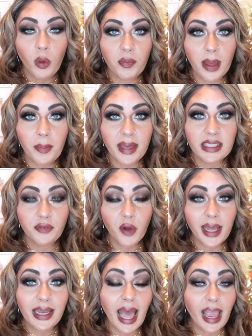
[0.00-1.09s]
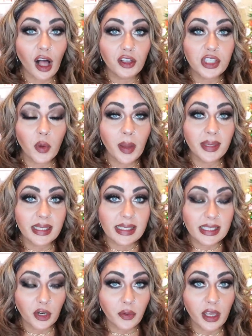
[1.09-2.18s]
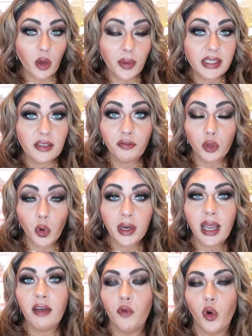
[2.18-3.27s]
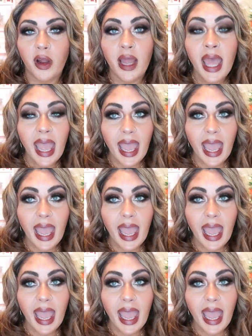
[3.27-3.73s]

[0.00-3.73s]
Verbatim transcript: with my best friend. I also am considering going to Florida for